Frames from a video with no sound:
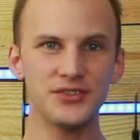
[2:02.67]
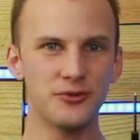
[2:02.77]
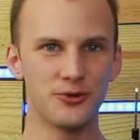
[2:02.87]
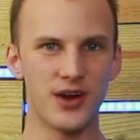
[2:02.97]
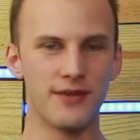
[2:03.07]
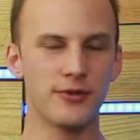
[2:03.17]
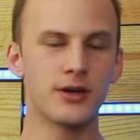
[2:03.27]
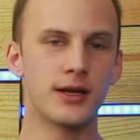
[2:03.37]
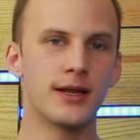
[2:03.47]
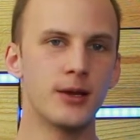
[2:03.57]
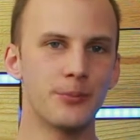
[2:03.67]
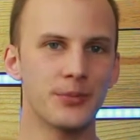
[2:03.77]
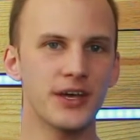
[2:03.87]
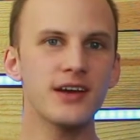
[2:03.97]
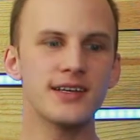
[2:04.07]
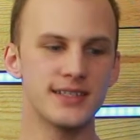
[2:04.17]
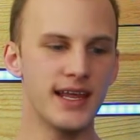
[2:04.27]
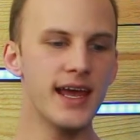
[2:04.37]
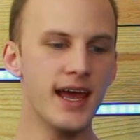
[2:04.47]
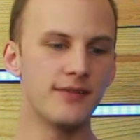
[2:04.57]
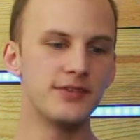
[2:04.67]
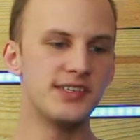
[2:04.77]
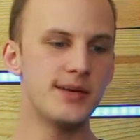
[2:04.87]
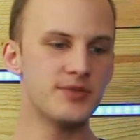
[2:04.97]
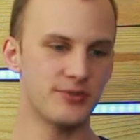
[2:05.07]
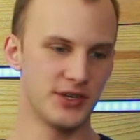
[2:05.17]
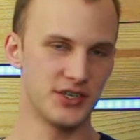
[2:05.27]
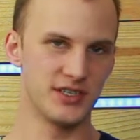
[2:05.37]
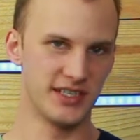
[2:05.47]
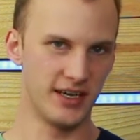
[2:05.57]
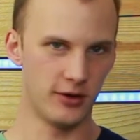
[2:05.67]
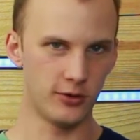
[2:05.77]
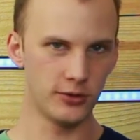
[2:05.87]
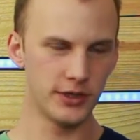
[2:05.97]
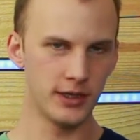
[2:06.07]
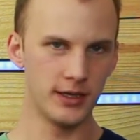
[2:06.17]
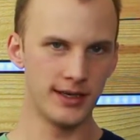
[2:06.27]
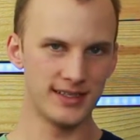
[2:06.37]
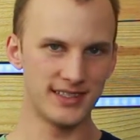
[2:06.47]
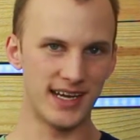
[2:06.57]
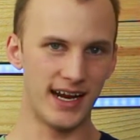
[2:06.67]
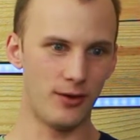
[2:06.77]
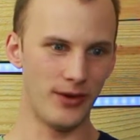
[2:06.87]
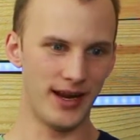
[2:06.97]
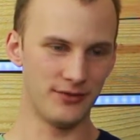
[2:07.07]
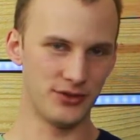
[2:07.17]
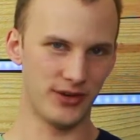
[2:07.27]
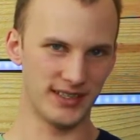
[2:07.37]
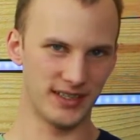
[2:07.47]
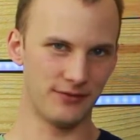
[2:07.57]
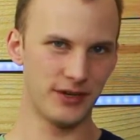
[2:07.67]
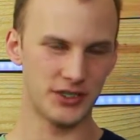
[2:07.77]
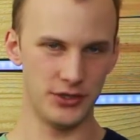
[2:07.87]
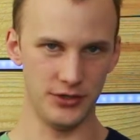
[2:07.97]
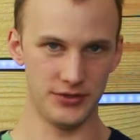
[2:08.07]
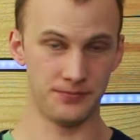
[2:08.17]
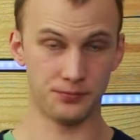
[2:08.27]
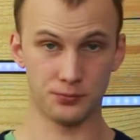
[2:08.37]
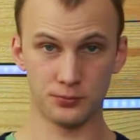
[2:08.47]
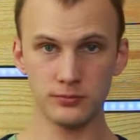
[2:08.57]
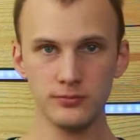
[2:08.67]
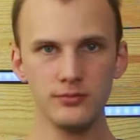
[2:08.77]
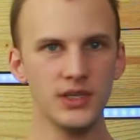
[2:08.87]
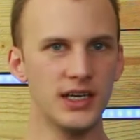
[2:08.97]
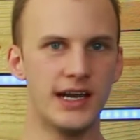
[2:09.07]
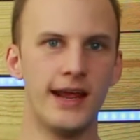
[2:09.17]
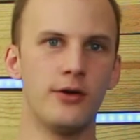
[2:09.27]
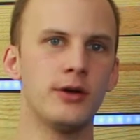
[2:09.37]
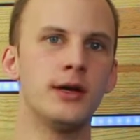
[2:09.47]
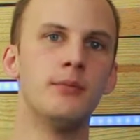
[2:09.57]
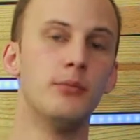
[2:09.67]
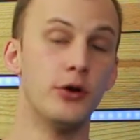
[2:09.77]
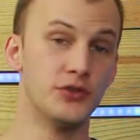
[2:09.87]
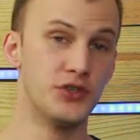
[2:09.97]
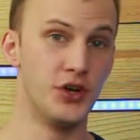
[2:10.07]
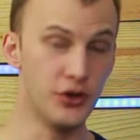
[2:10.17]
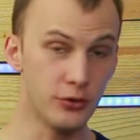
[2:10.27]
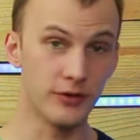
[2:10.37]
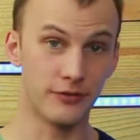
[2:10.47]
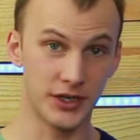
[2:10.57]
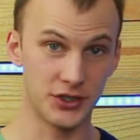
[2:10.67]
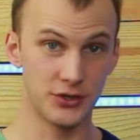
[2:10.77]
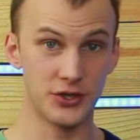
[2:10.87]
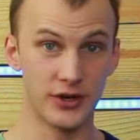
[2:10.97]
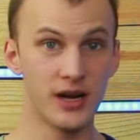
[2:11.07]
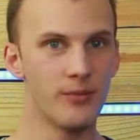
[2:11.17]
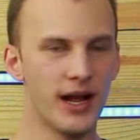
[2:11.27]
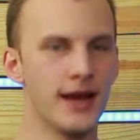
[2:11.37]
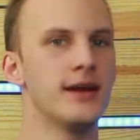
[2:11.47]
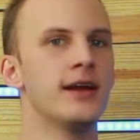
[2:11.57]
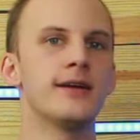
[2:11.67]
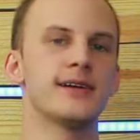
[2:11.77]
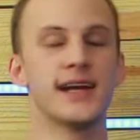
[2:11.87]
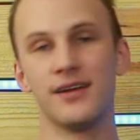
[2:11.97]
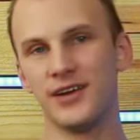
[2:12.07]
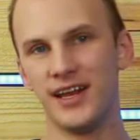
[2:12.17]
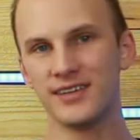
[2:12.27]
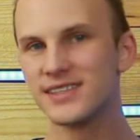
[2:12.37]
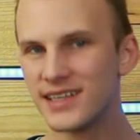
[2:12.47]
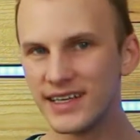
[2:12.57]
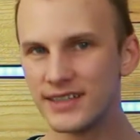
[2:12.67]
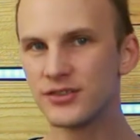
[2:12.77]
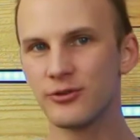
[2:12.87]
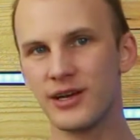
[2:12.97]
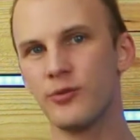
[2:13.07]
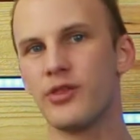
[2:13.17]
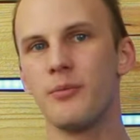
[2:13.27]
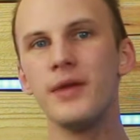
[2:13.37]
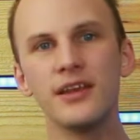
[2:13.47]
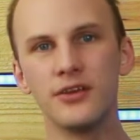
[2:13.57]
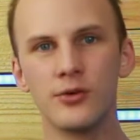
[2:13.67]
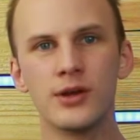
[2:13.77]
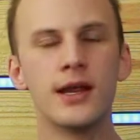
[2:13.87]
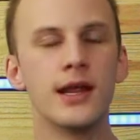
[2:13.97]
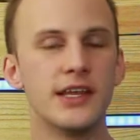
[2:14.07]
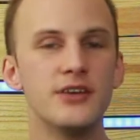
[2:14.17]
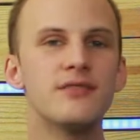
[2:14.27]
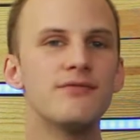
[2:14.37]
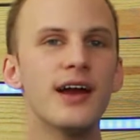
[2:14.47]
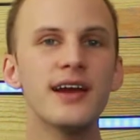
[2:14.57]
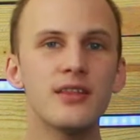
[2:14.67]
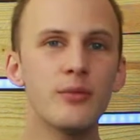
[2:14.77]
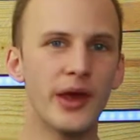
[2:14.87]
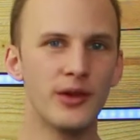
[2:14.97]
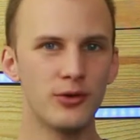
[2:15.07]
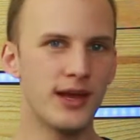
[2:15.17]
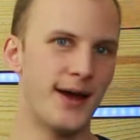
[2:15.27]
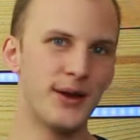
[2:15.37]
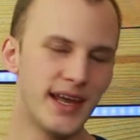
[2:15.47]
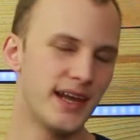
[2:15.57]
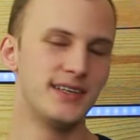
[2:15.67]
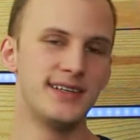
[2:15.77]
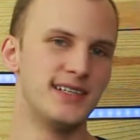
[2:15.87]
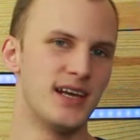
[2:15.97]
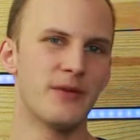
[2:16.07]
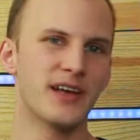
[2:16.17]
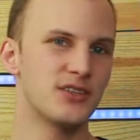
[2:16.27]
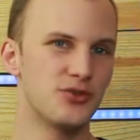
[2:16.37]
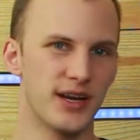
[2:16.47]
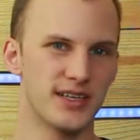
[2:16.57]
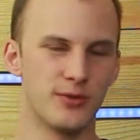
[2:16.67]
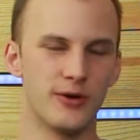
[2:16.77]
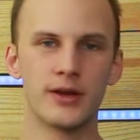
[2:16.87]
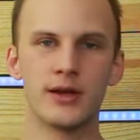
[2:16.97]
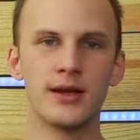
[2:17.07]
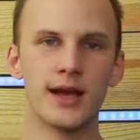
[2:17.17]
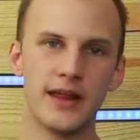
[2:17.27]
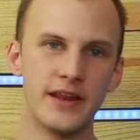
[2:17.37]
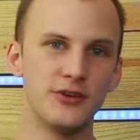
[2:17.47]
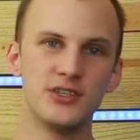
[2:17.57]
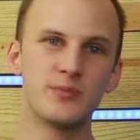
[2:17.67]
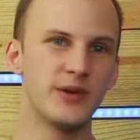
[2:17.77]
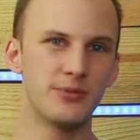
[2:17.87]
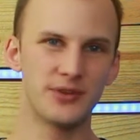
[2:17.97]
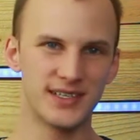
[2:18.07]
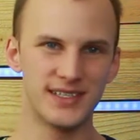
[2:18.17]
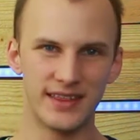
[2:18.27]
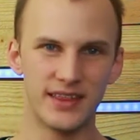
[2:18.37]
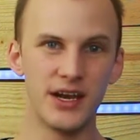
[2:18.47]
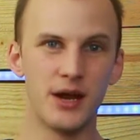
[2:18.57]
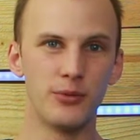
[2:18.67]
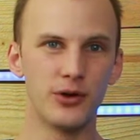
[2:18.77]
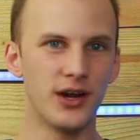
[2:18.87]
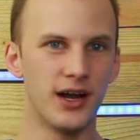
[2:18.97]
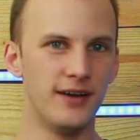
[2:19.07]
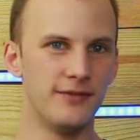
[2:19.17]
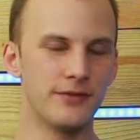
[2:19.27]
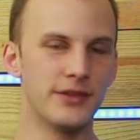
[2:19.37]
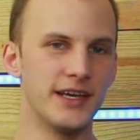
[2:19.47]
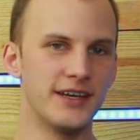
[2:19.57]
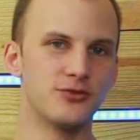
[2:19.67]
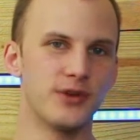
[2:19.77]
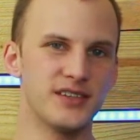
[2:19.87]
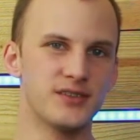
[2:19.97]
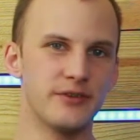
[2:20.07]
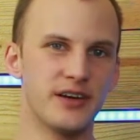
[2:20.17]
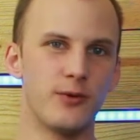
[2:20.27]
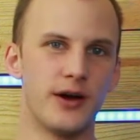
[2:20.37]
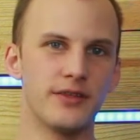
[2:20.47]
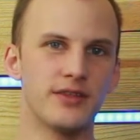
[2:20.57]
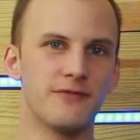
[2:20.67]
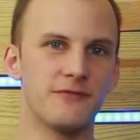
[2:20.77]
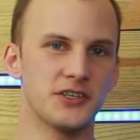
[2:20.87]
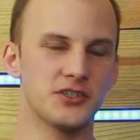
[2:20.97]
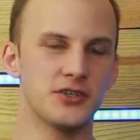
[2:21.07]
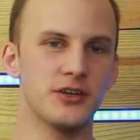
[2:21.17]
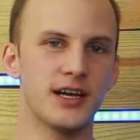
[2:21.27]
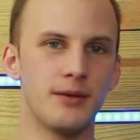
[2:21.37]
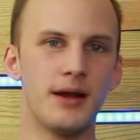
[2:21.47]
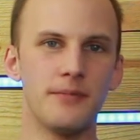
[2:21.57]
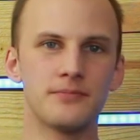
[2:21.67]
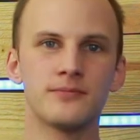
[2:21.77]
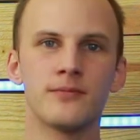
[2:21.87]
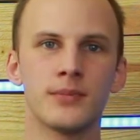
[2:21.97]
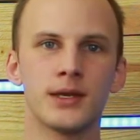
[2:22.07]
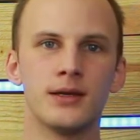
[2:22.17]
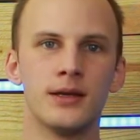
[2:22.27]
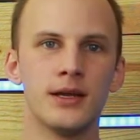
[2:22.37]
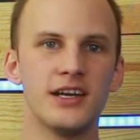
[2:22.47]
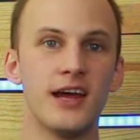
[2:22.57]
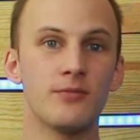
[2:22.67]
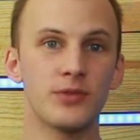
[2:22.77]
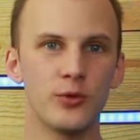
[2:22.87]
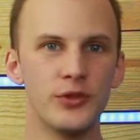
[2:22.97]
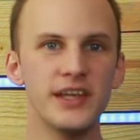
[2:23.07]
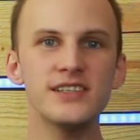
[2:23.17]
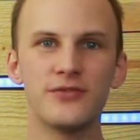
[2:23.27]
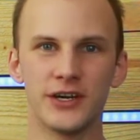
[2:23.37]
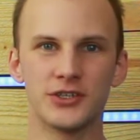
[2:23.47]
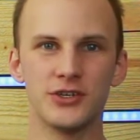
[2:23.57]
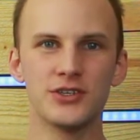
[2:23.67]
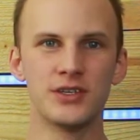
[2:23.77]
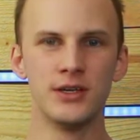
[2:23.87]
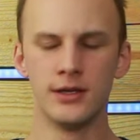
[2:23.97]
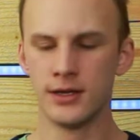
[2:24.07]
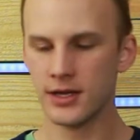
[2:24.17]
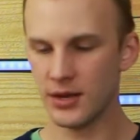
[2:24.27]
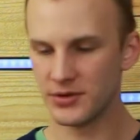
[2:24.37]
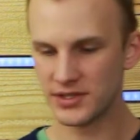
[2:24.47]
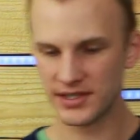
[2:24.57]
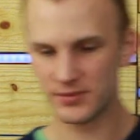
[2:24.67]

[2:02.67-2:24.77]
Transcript: screwdriver because they have dip switches, the old style way of addressing fixtures. Now, most newer fixtures you're going to buy are going to have an LCD screen with a menu, and you can find in the manual how to get into DMX address mode, and then you'll just be able to set the number of the address where you want the fixture to come up. Now, with these fixtures, I'm using this